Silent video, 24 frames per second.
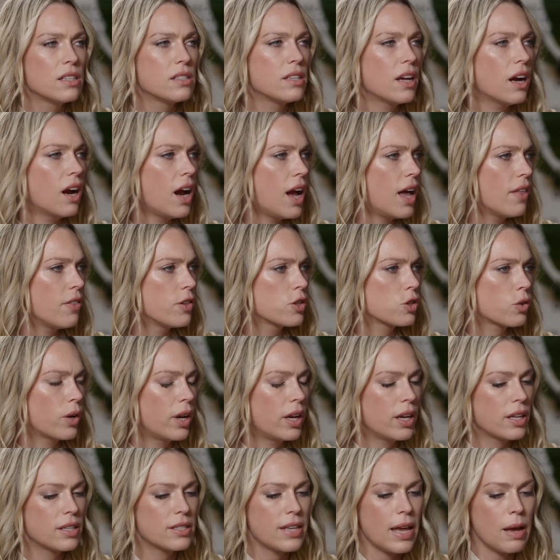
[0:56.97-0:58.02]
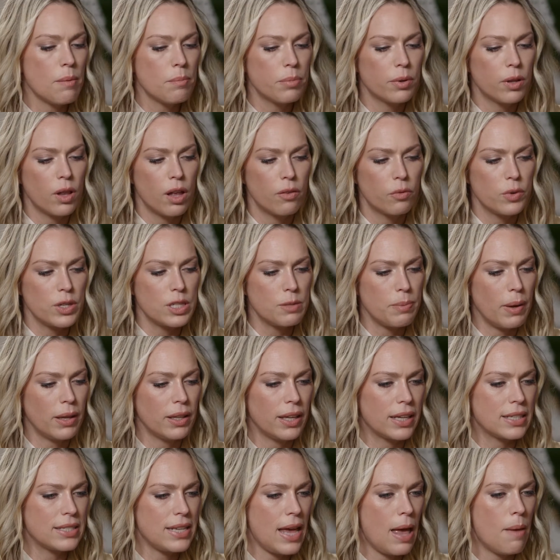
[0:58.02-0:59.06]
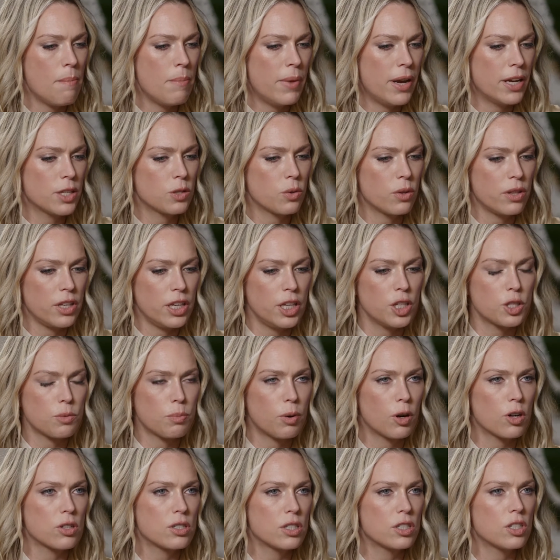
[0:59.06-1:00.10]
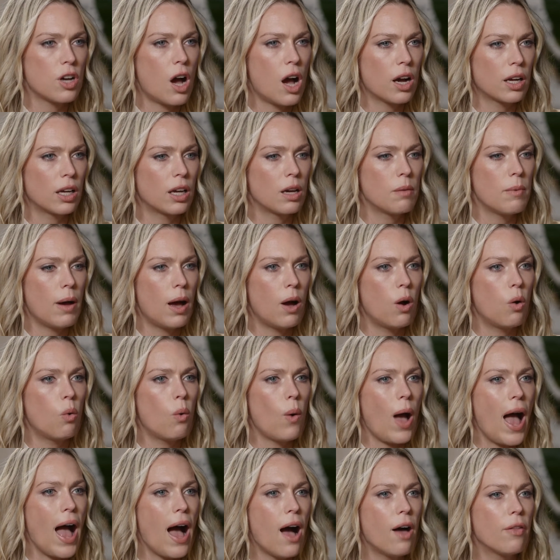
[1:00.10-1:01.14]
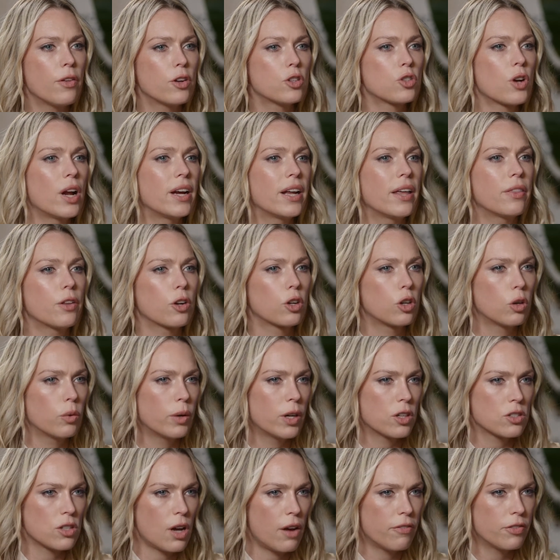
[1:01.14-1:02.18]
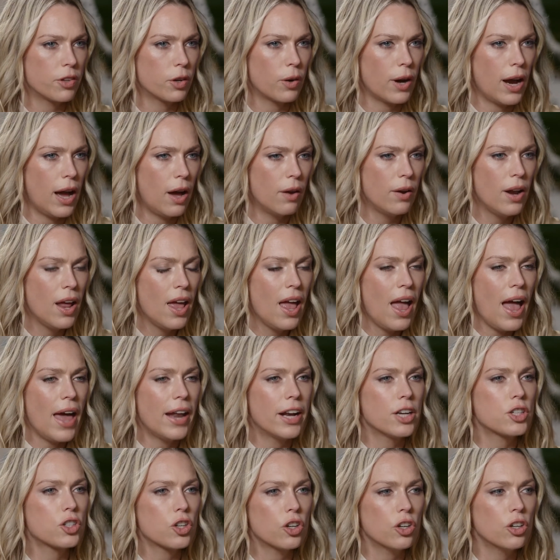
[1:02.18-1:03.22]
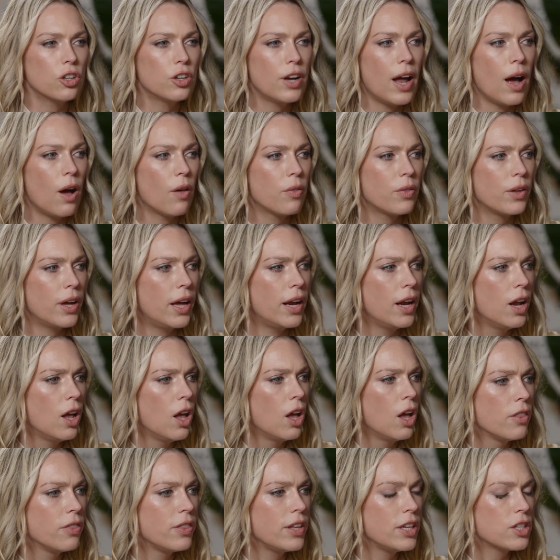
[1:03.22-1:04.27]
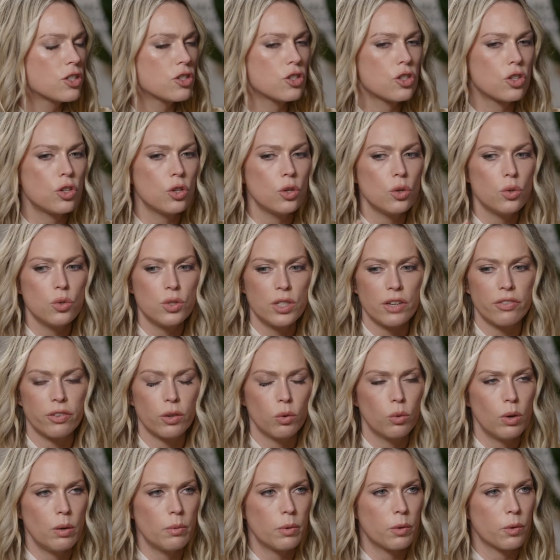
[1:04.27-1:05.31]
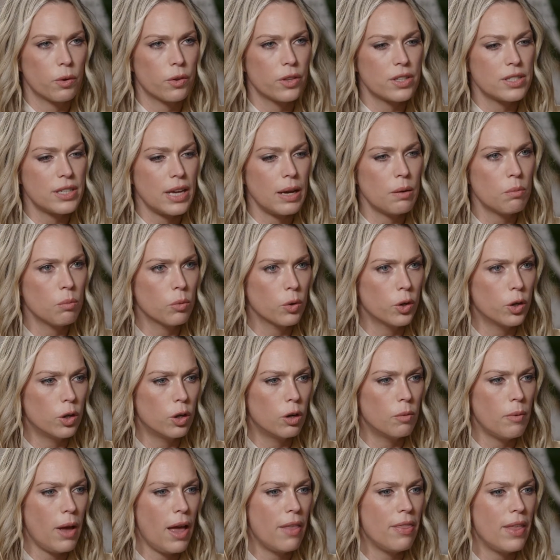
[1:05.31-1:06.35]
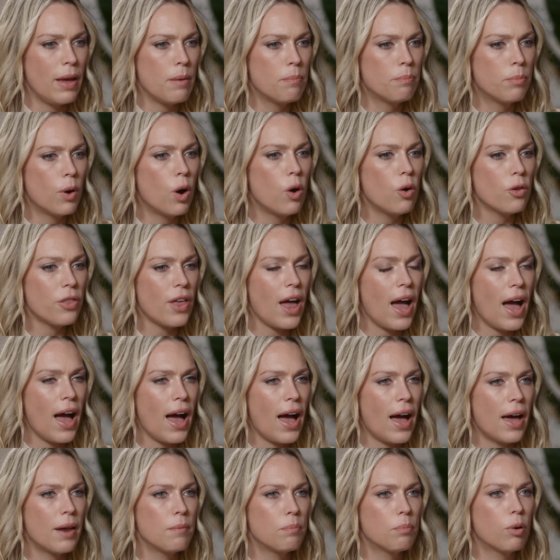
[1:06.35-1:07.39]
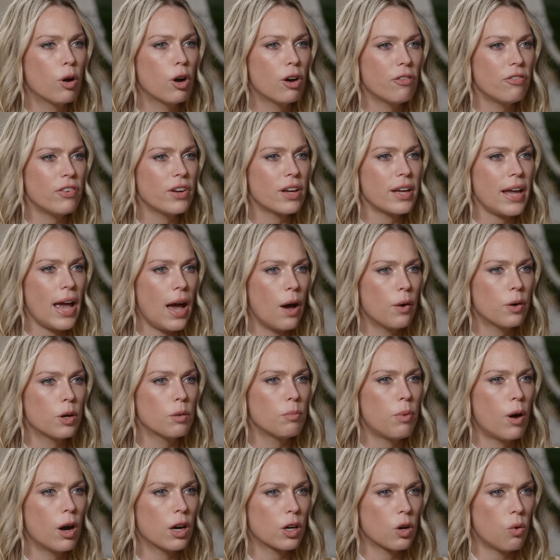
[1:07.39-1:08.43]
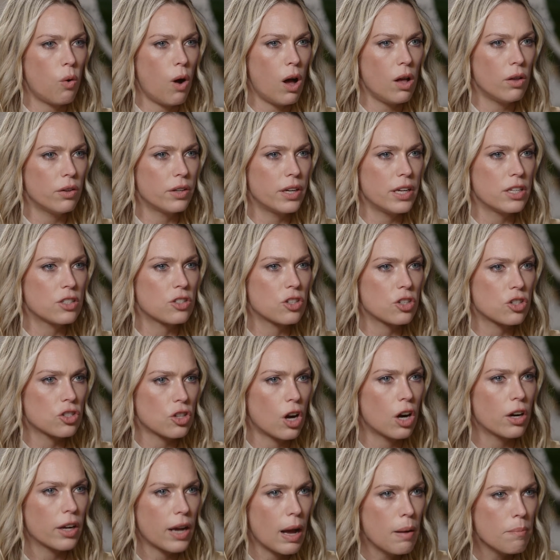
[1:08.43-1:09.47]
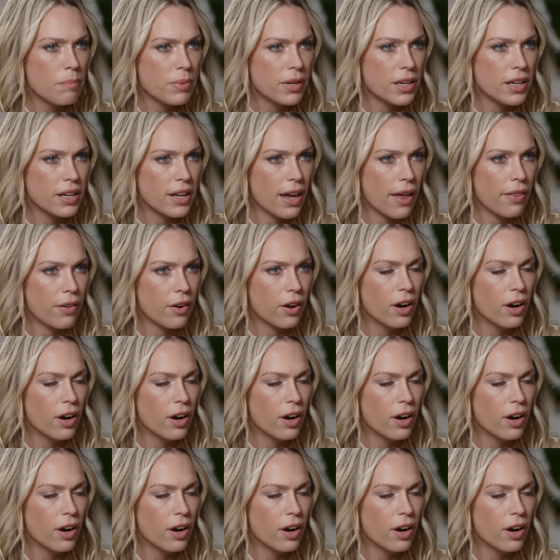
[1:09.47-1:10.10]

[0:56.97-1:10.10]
Sarah had this great example of we spent like 10 minutes with each person talking about how they're trying to get their careers off the ground. And it turned out that these two different women were in the same room and they both had perfect counterpart qualities to start a company together.